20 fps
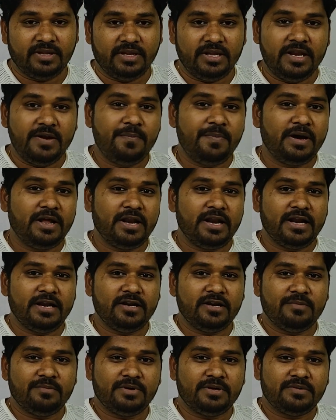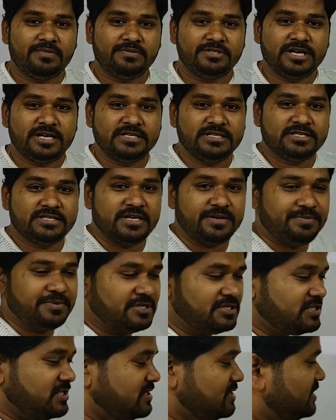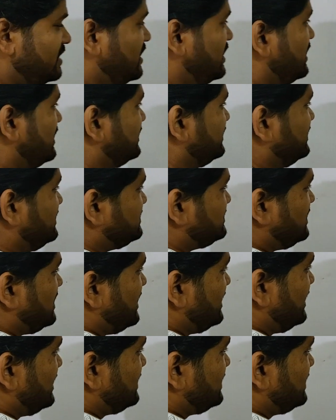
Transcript: Infinite number of charges are present. This line